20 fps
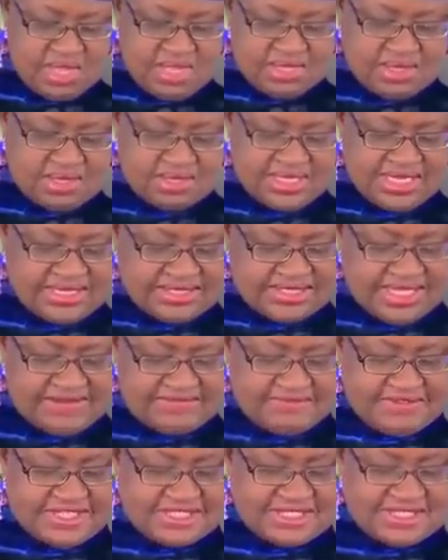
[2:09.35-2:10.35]

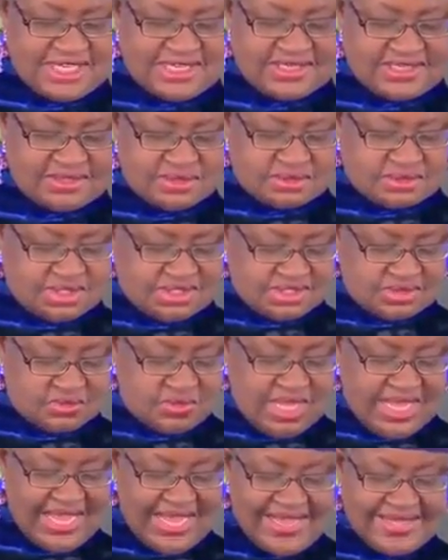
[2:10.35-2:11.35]
well-connected vested interests
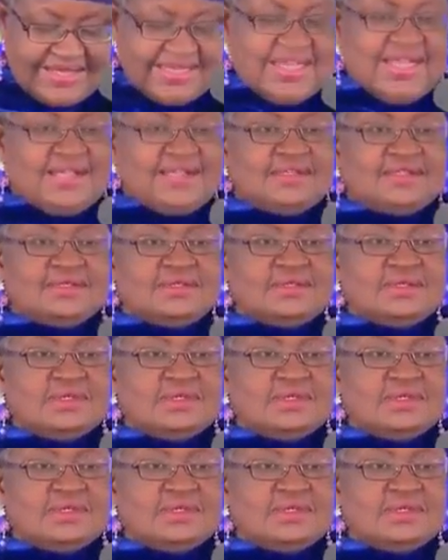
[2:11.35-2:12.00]
were angered